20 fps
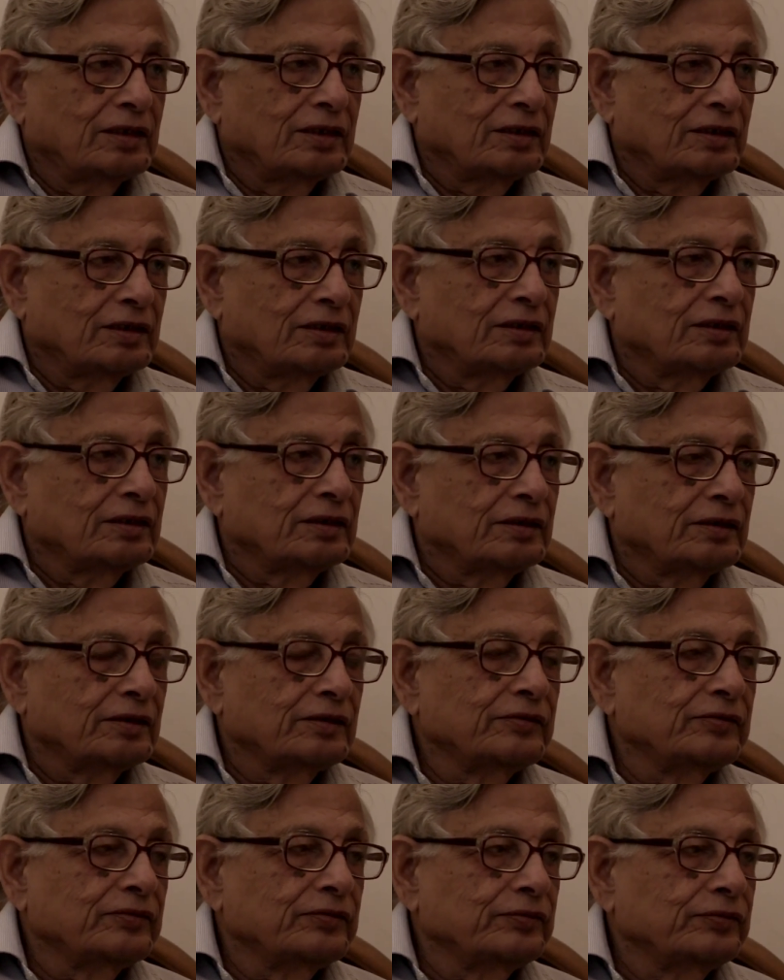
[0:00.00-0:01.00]
And
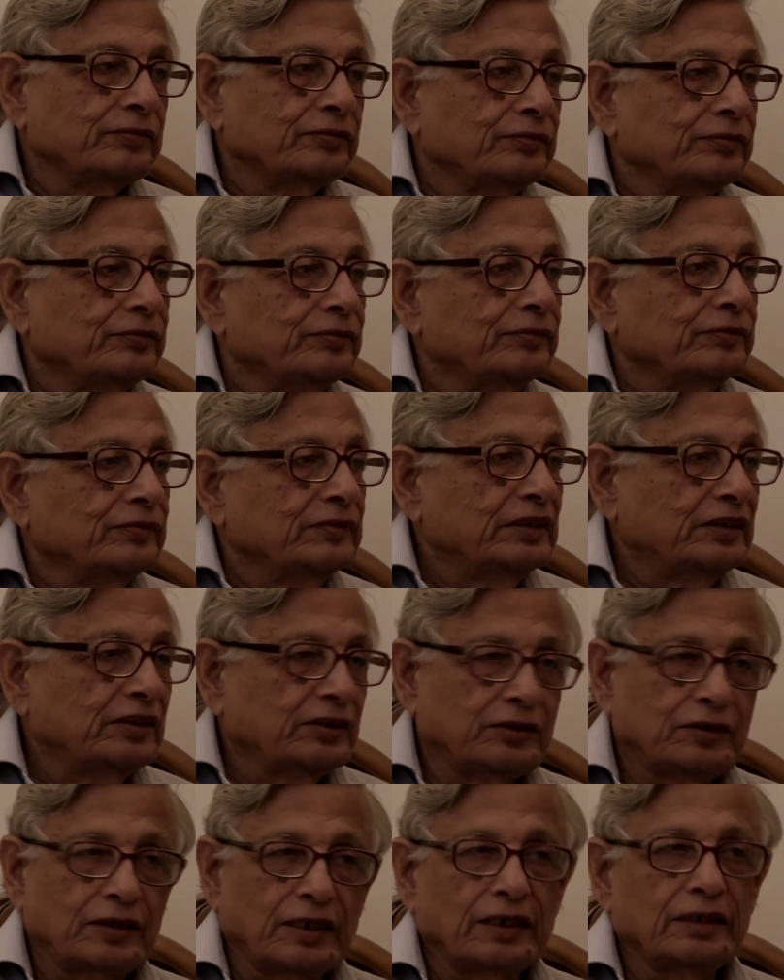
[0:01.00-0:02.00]
it
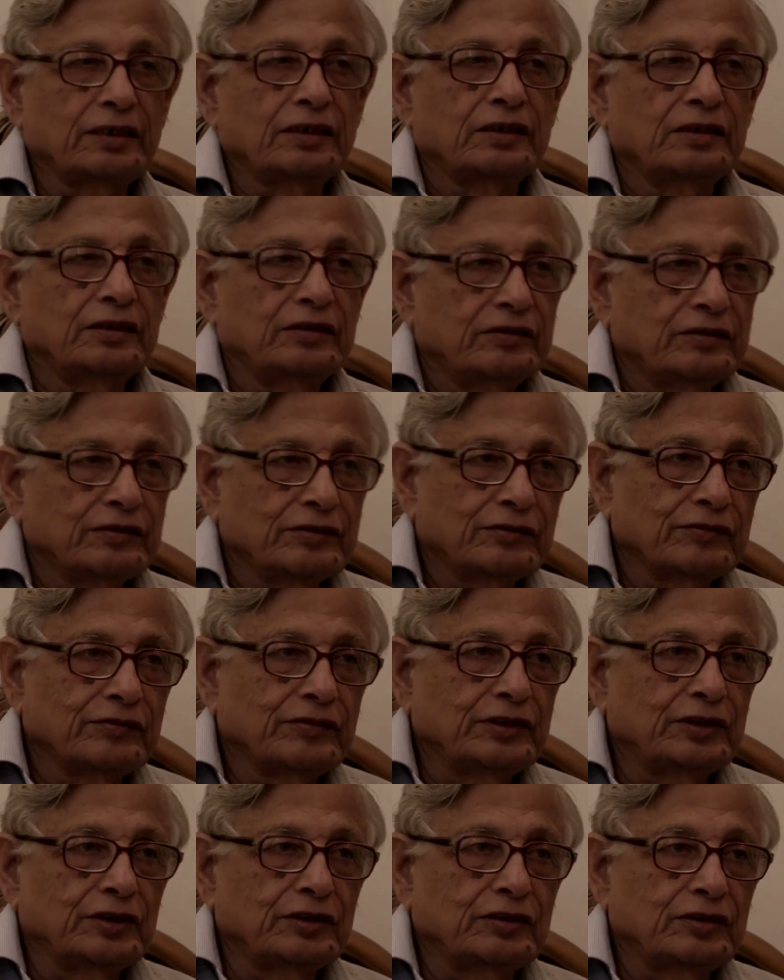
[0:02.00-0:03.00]
is that
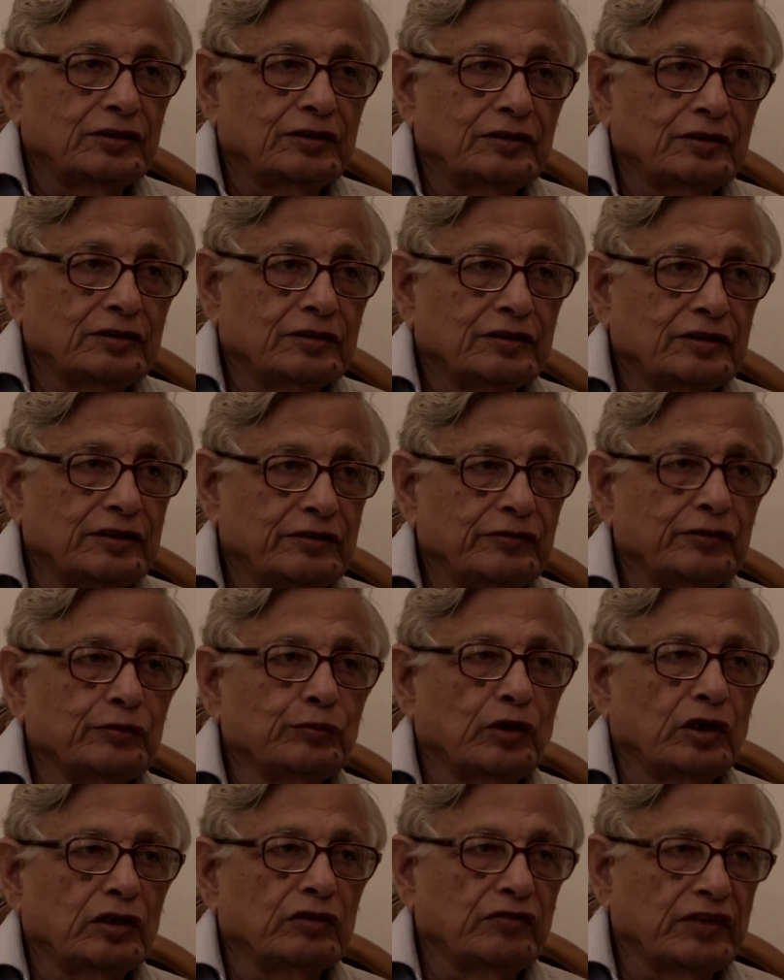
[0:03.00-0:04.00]
which is even
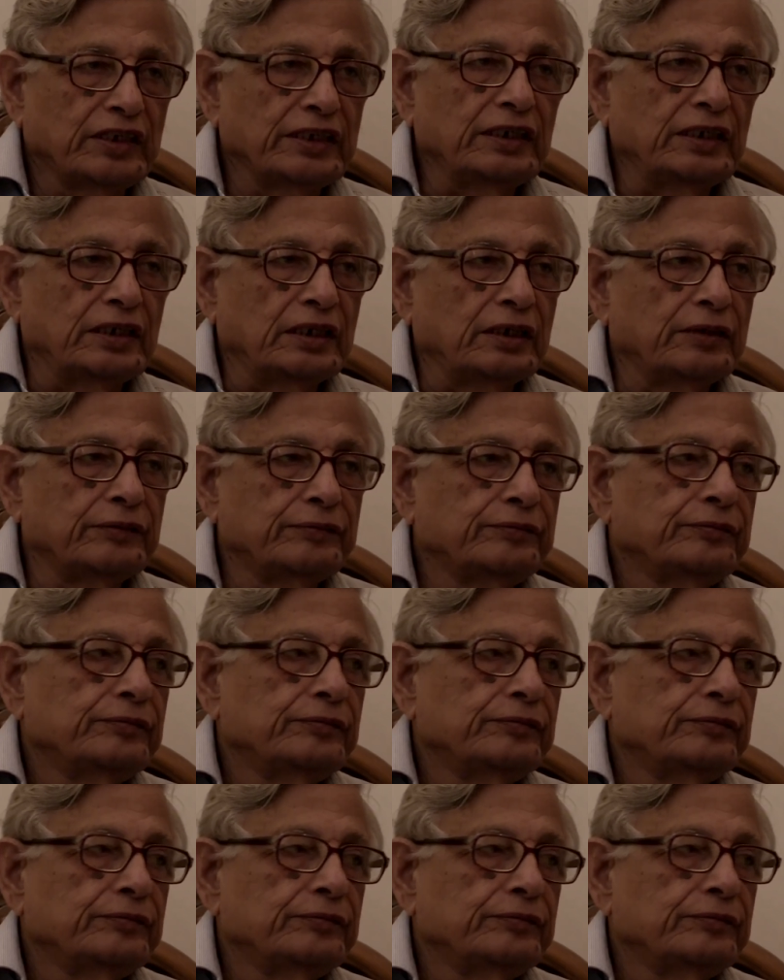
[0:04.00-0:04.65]
more worrying.